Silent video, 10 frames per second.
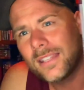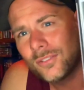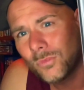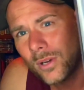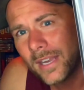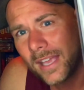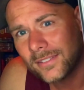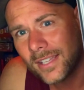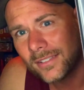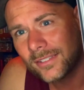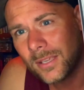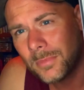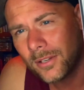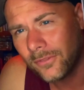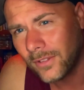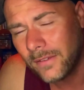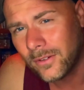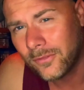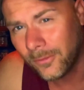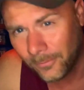this one has that same bit of
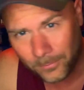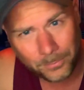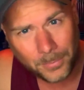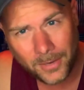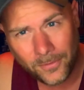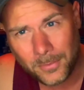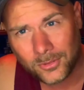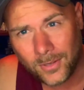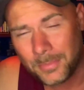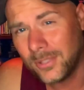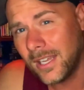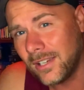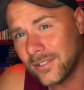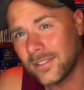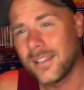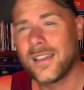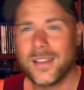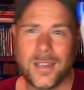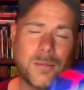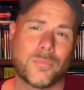flavor from, but from its reputation,
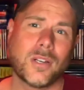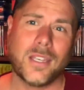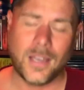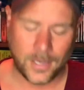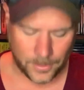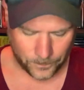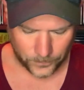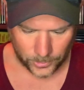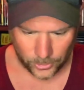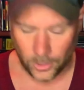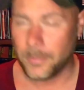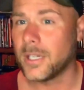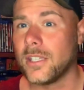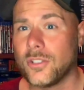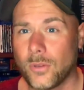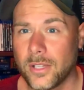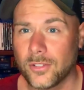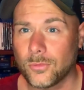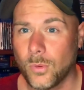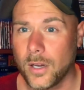pretty um, sure I'm going to enjoy
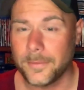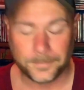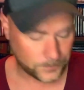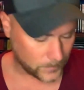this one.